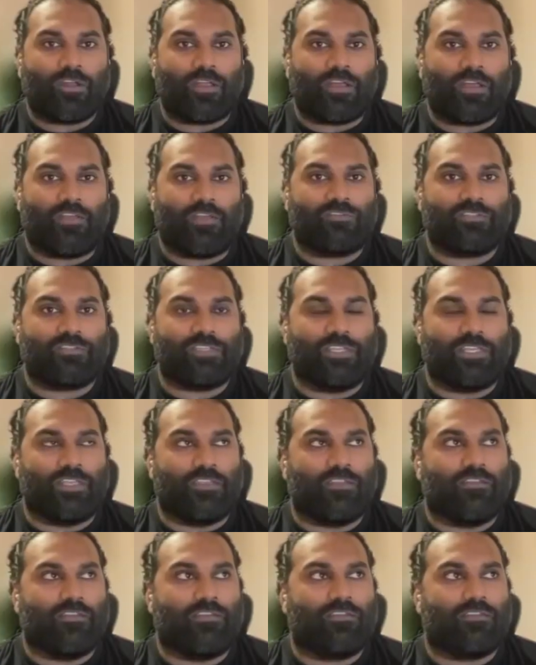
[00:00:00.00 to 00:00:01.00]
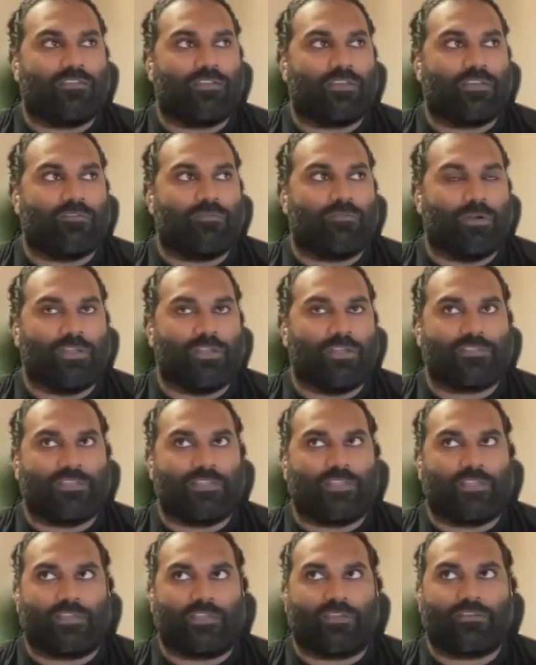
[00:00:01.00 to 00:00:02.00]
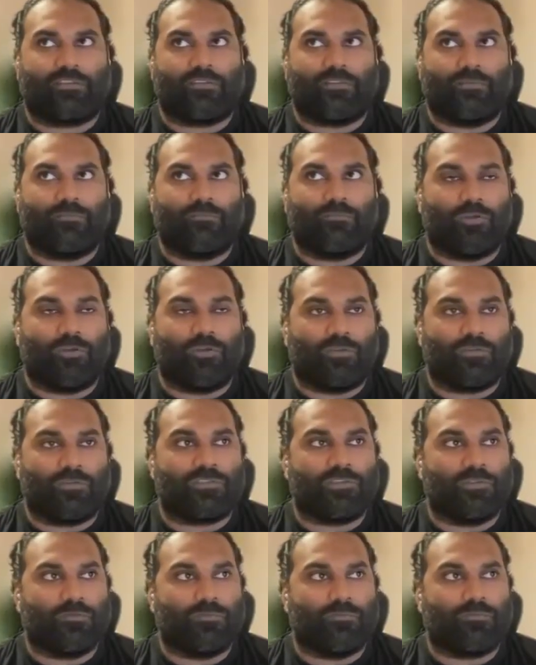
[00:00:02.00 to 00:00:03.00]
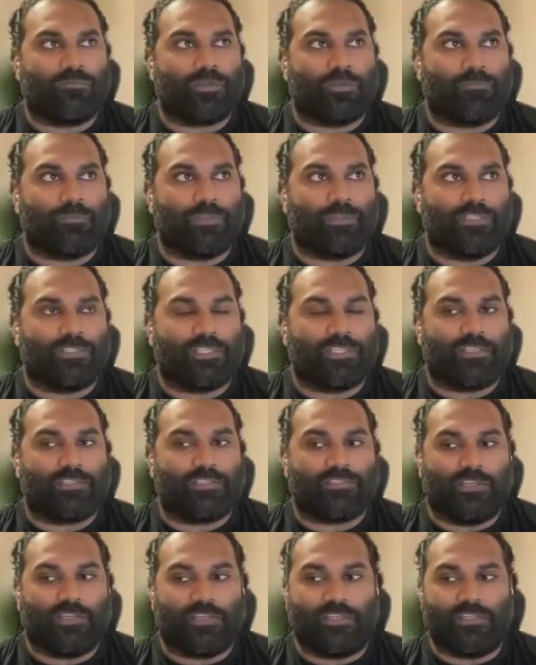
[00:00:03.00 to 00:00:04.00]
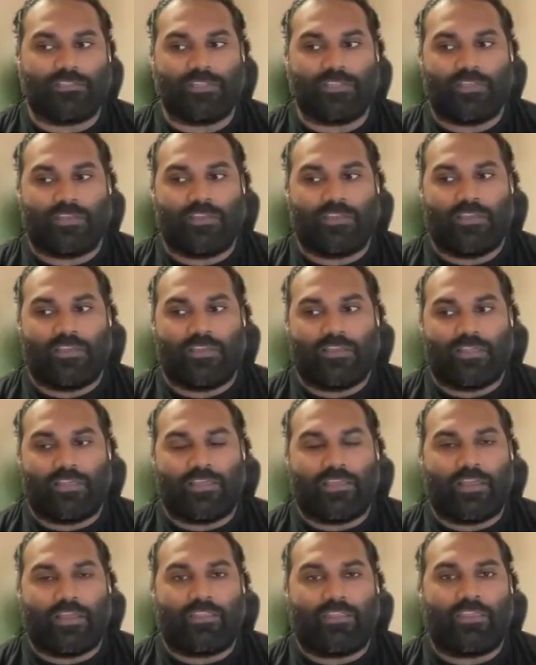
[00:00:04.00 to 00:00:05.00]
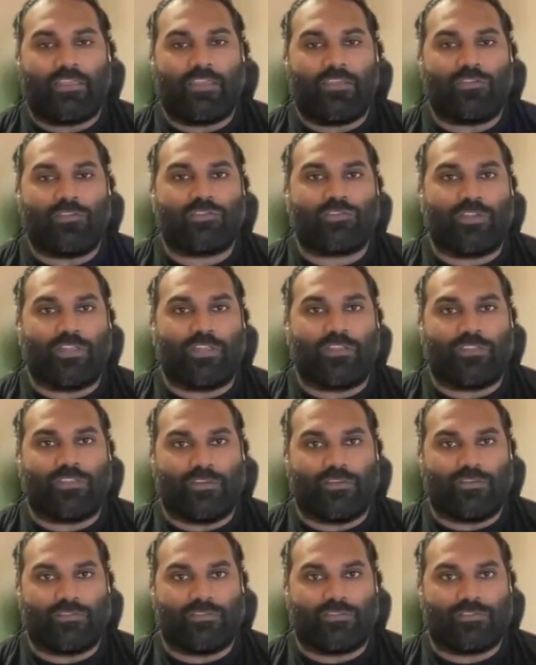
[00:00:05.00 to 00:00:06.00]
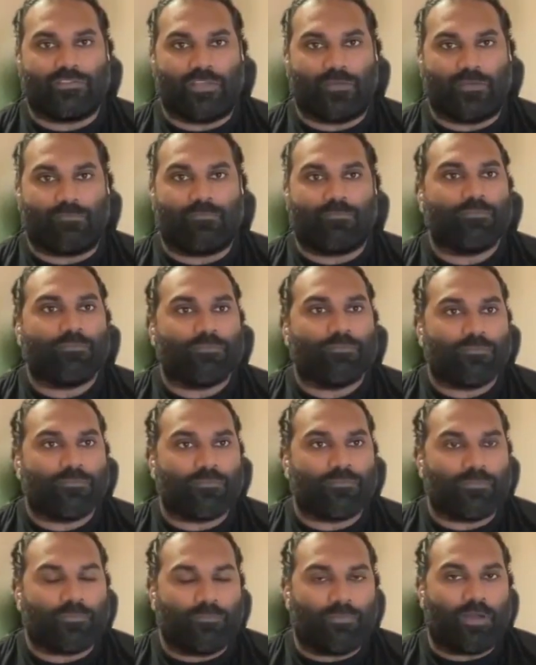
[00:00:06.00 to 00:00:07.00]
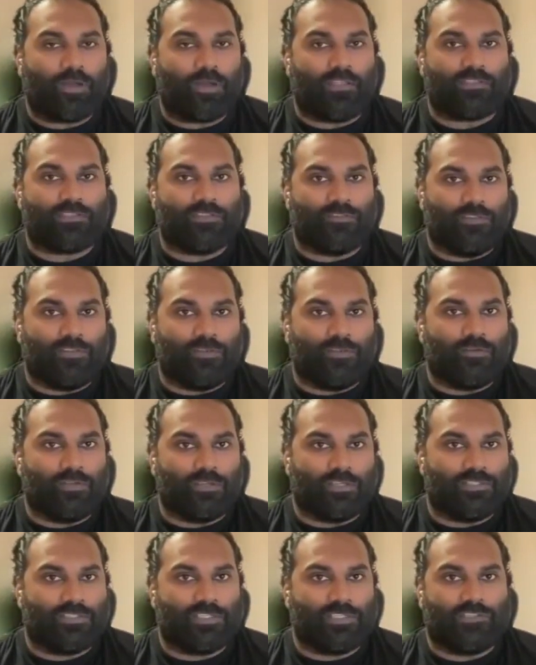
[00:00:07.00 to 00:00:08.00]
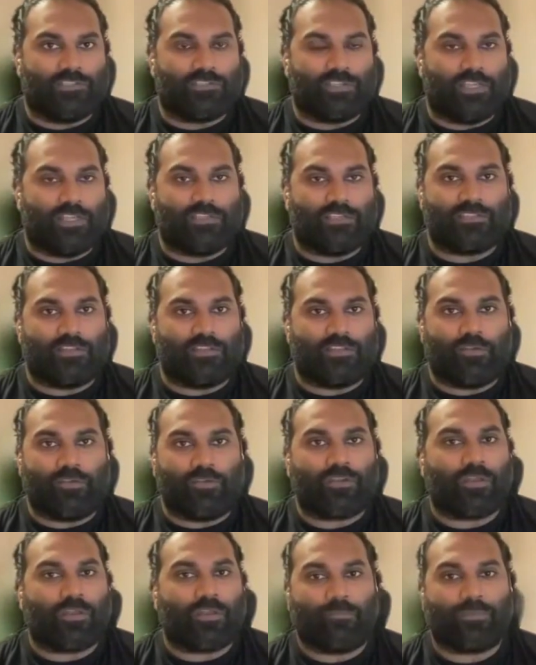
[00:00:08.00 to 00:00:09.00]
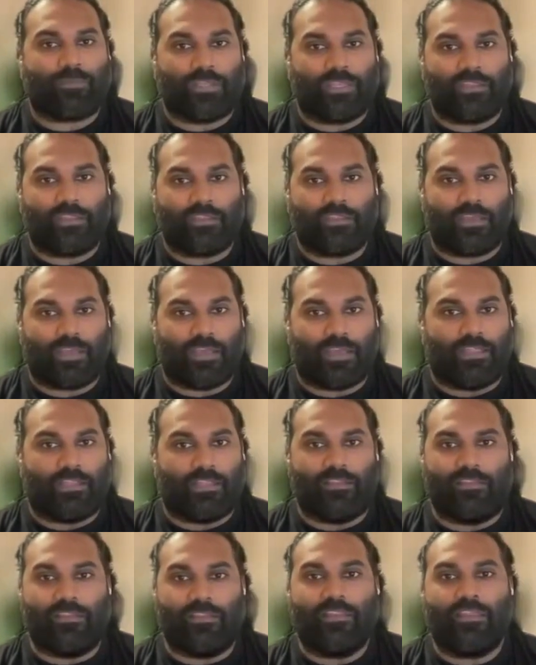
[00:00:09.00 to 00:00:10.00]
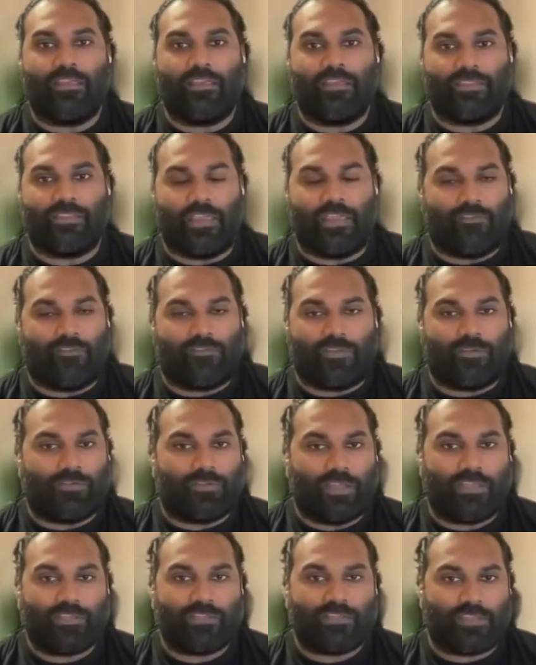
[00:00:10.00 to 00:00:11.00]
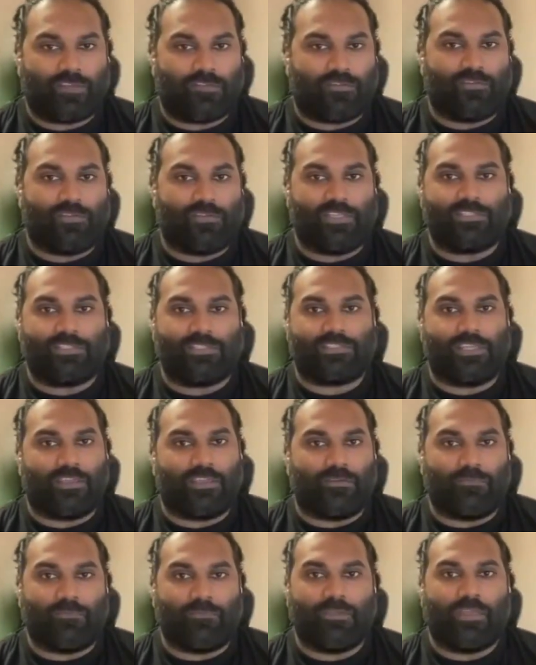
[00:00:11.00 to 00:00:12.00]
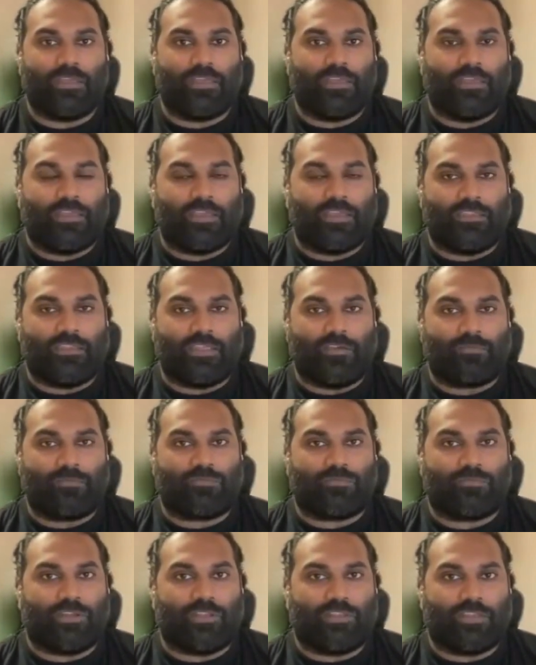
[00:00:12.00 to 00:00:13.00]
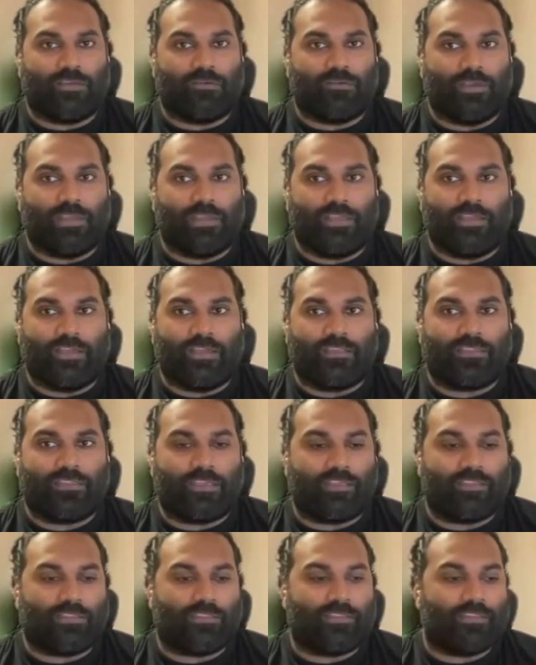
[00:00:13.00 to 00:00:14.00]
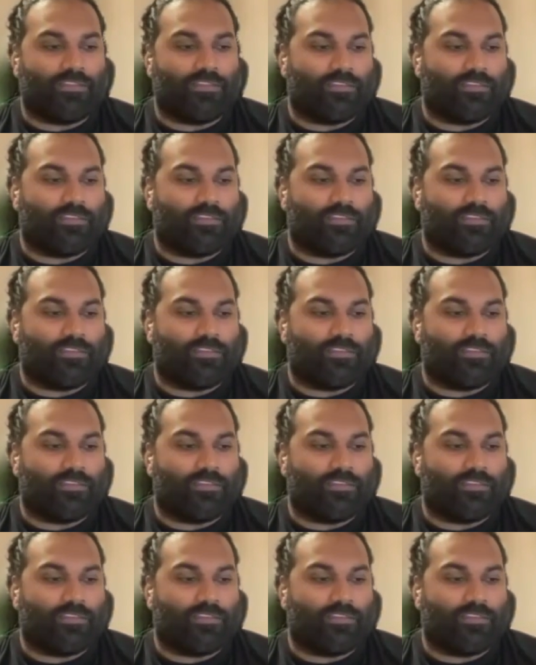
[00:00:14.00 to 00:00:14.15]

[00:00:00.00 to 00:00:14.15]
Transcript: what I've seen, I've worked at like 1 or 2 companies that size. I think you treat those sub parts of the organization as their own company, and they have their own data team, and they operate that way. I think